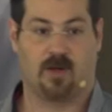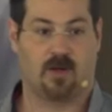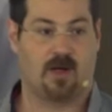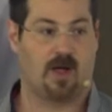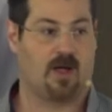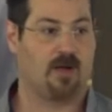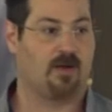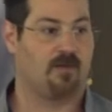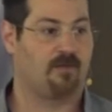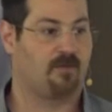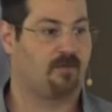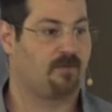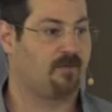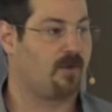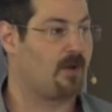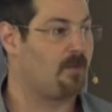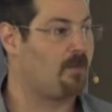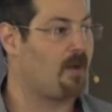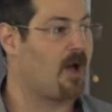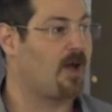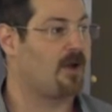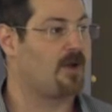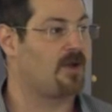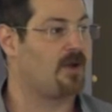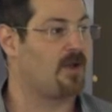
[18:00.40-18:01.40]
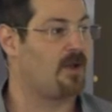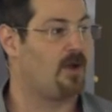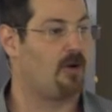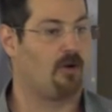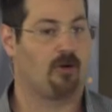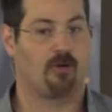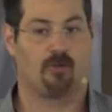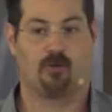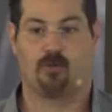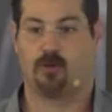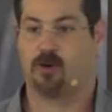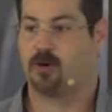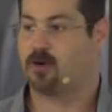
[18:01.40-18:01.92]
the kind of commodity
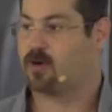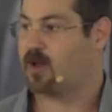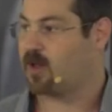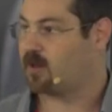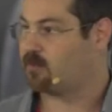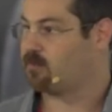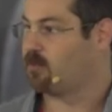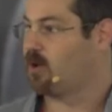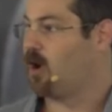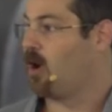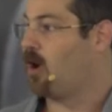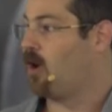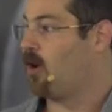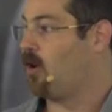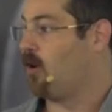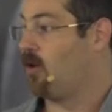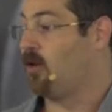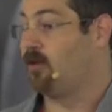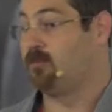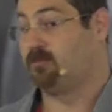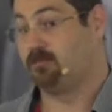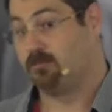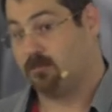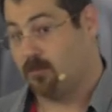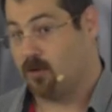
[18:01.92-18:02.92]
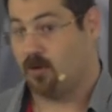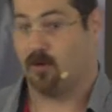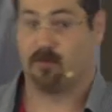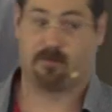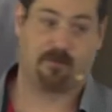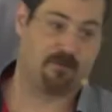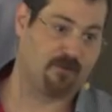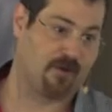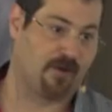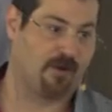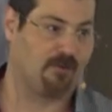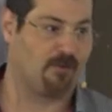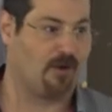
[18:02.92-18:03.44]
hardware that we all
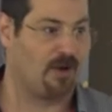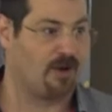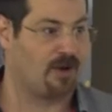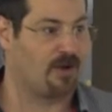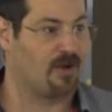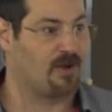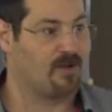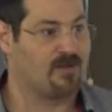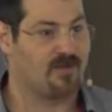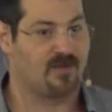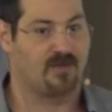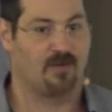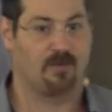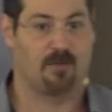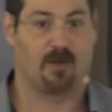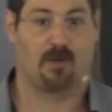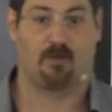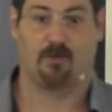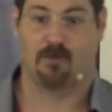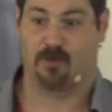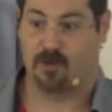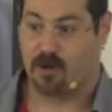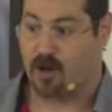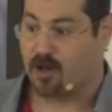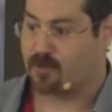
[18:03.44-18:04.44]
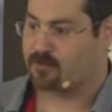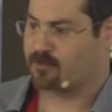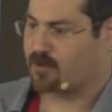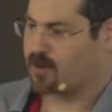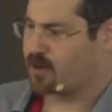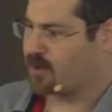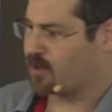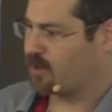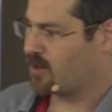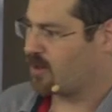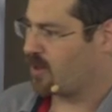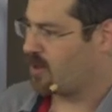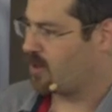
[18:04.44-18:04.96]
hopefully run on, assuming we're not
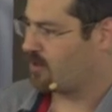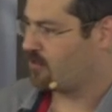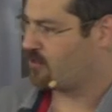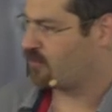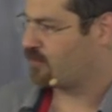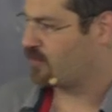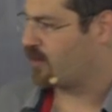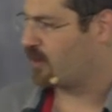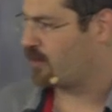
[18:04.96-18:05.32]
running an ancient